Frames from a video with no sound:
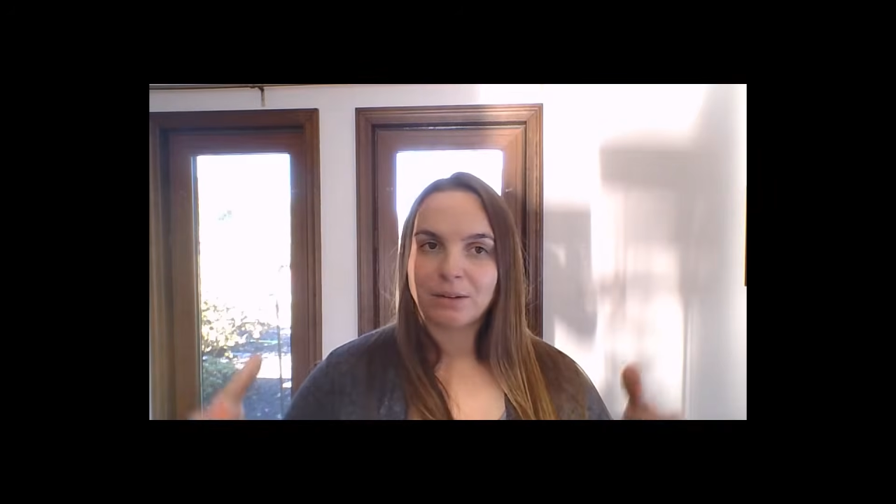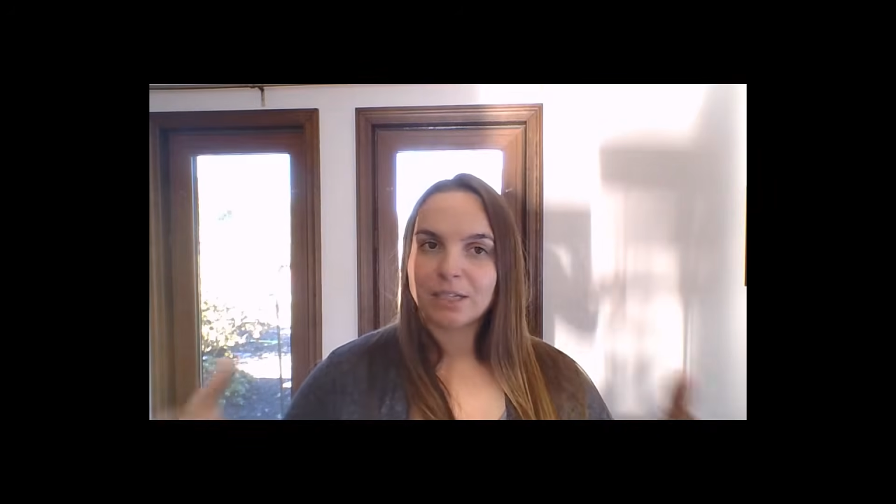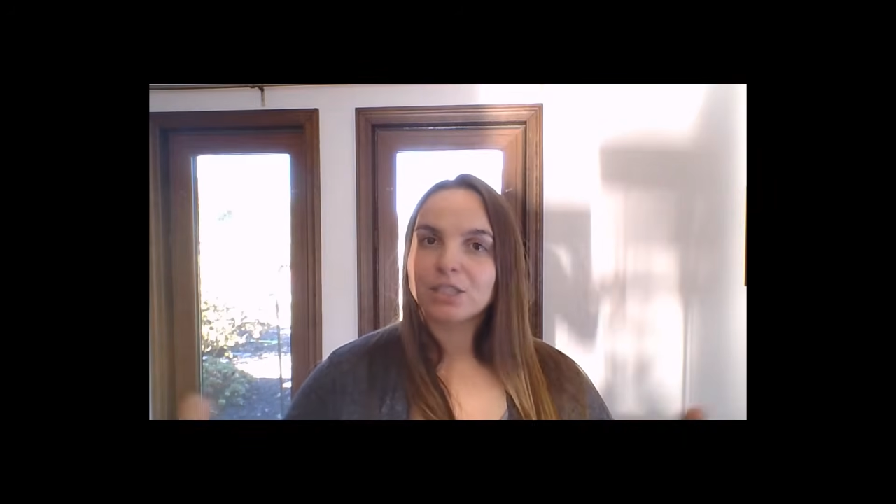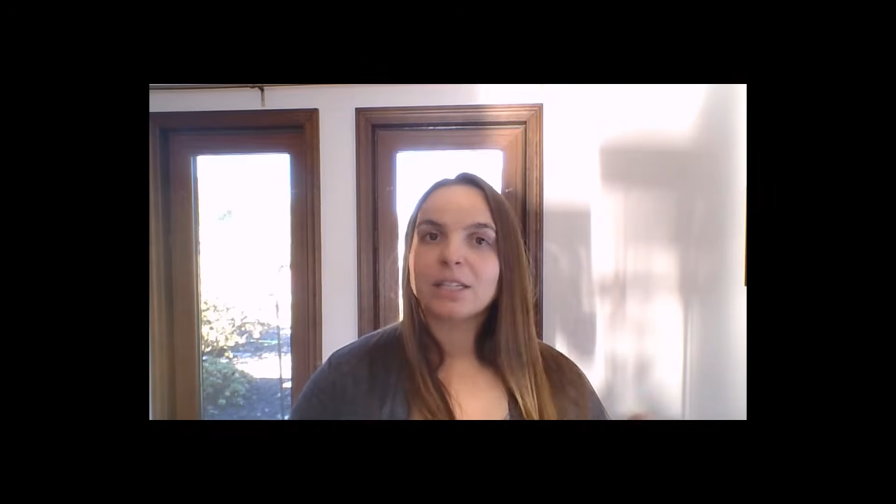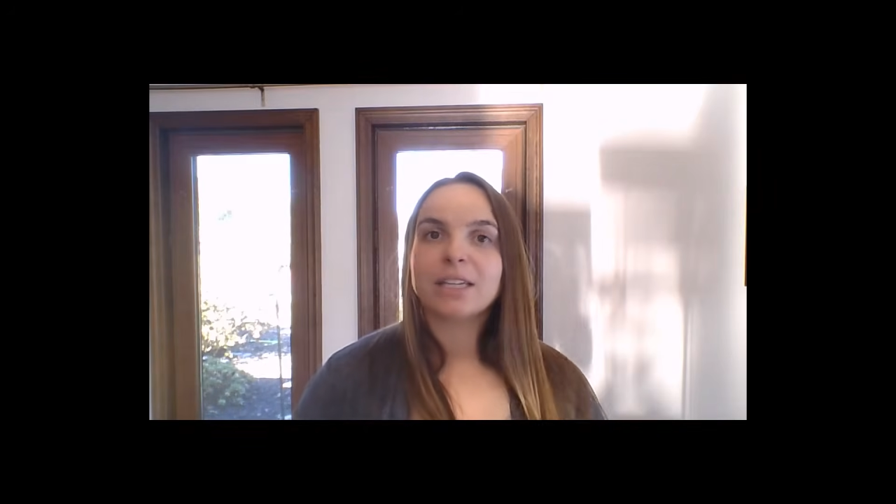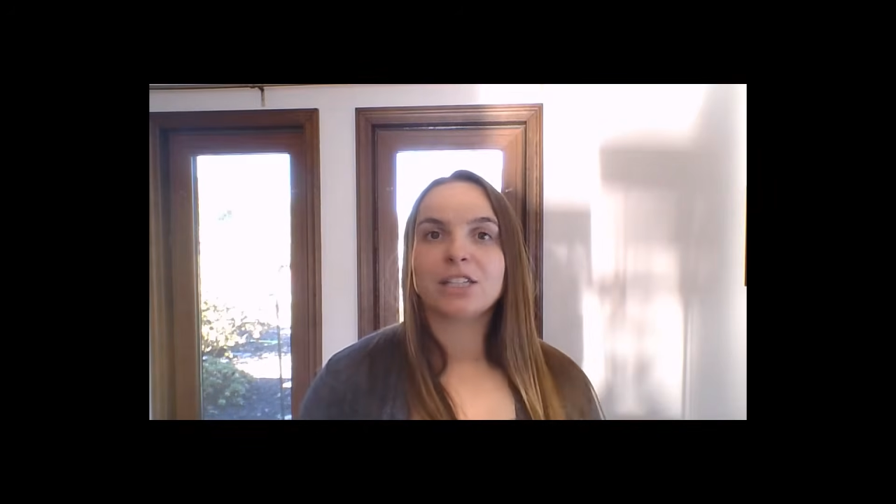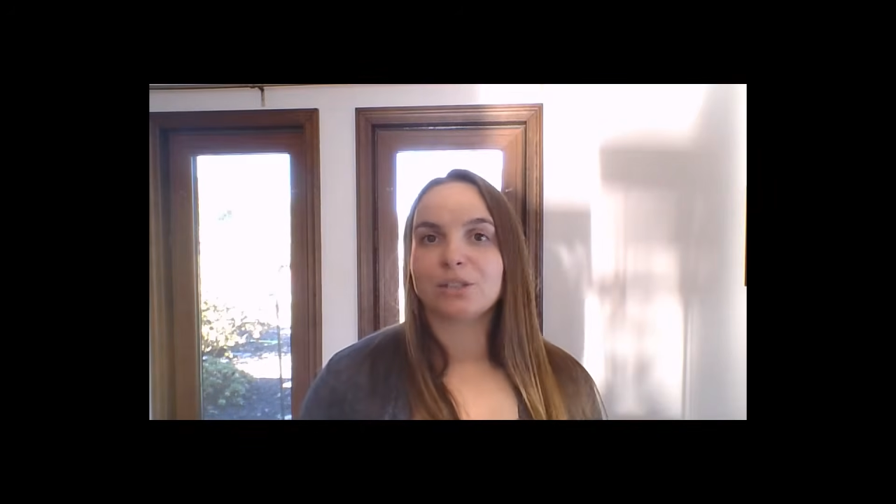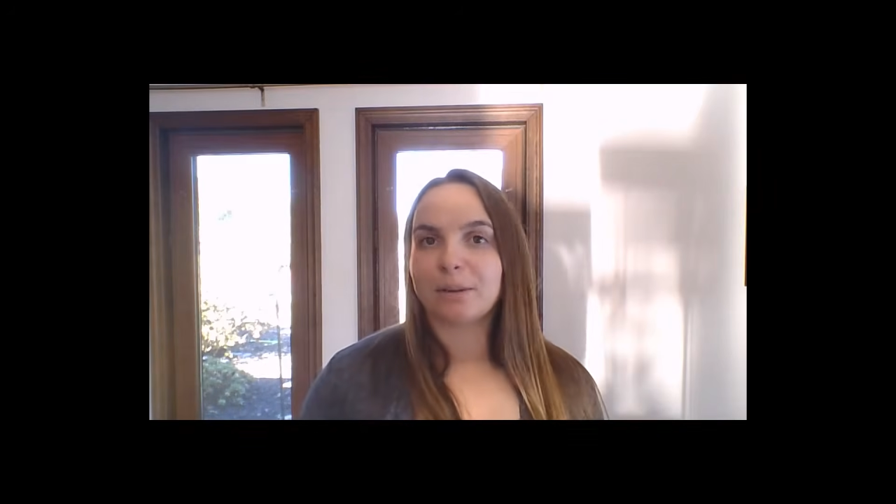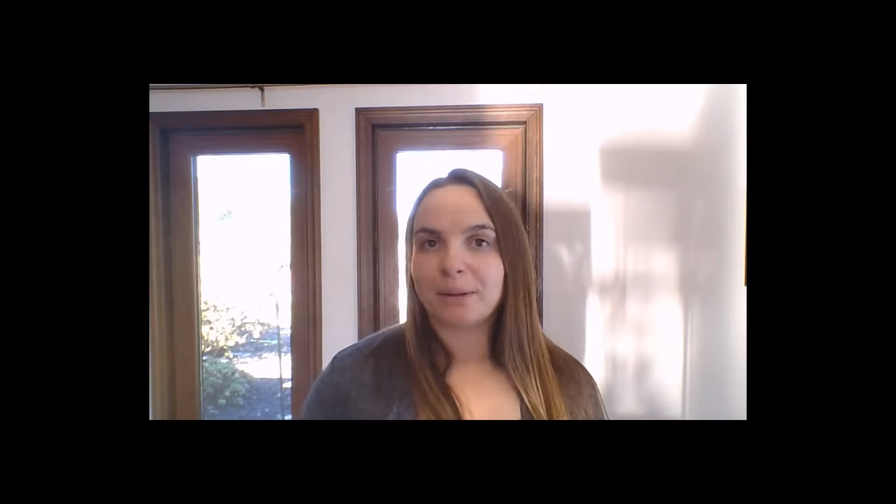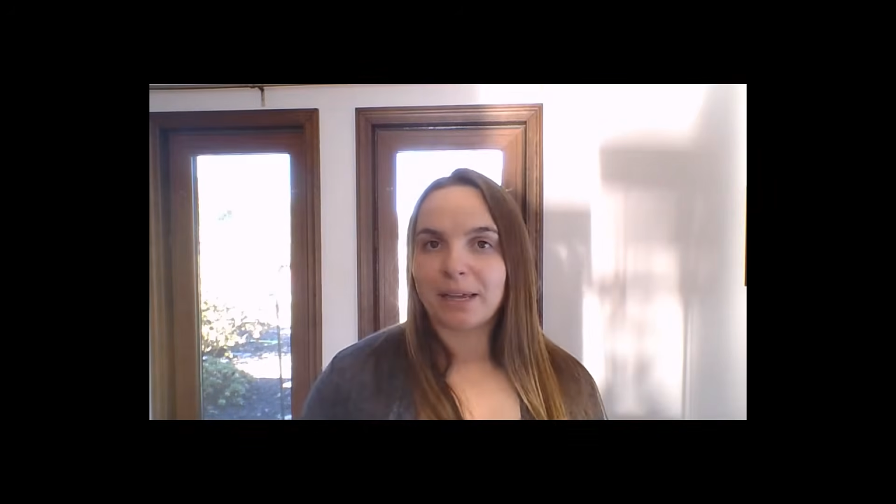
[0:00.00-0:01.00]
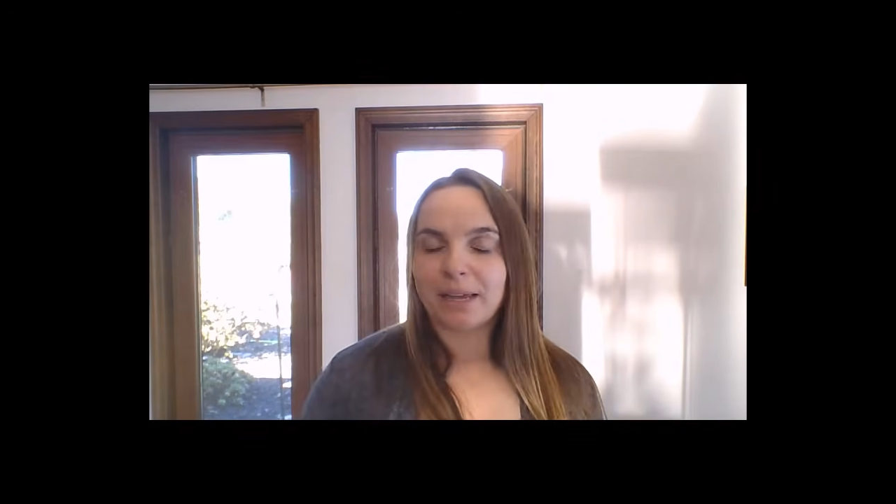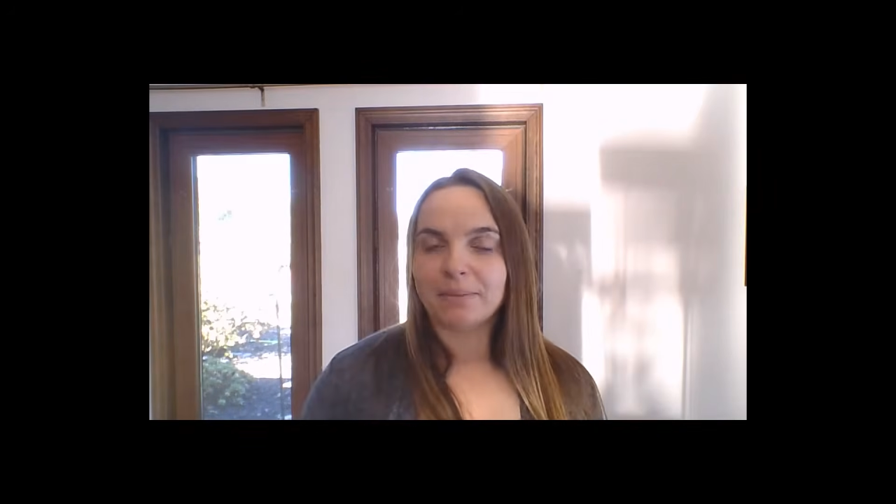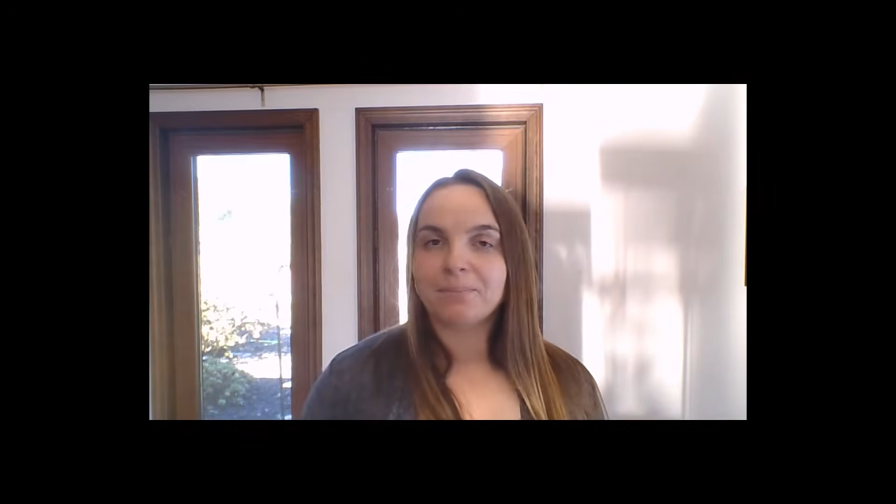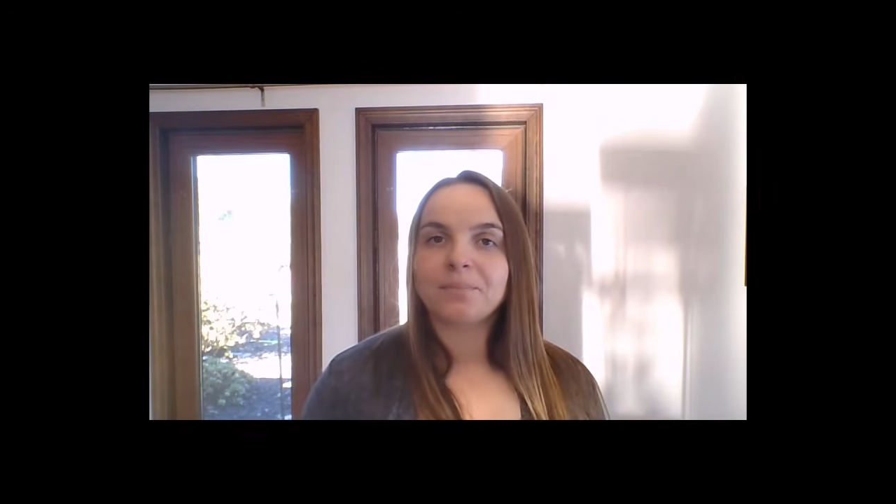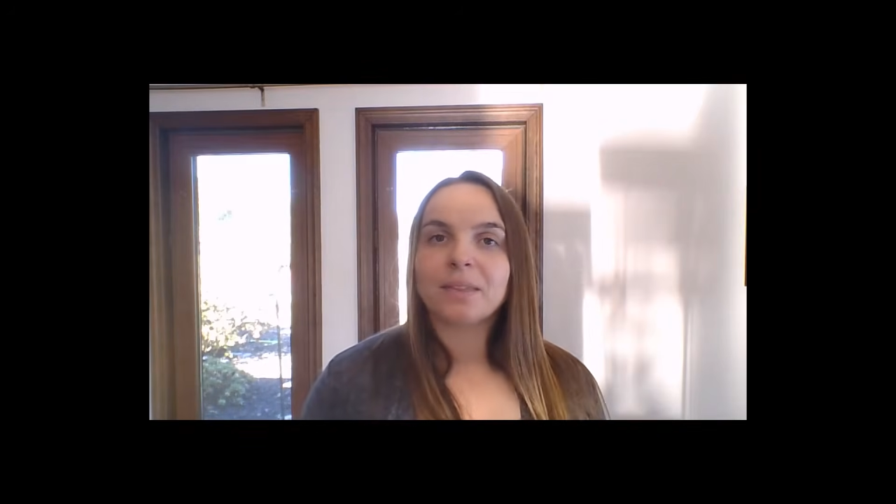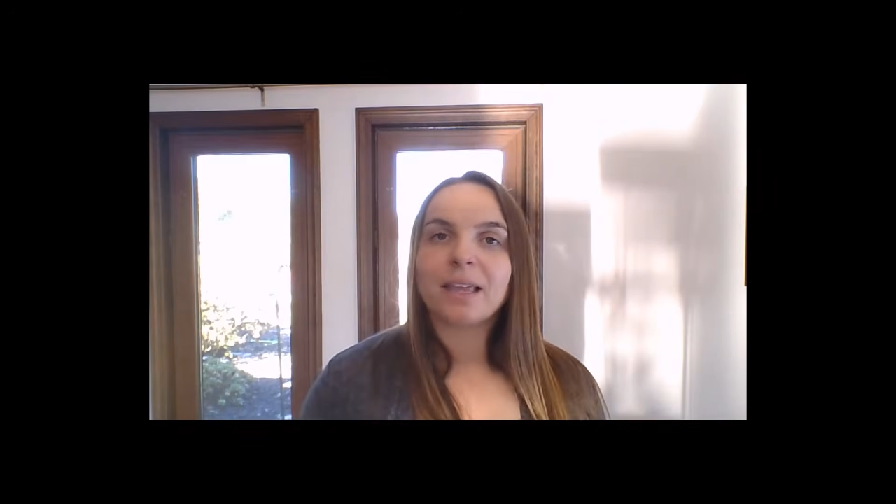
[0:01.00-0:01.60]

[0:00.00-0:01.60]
initially contributing,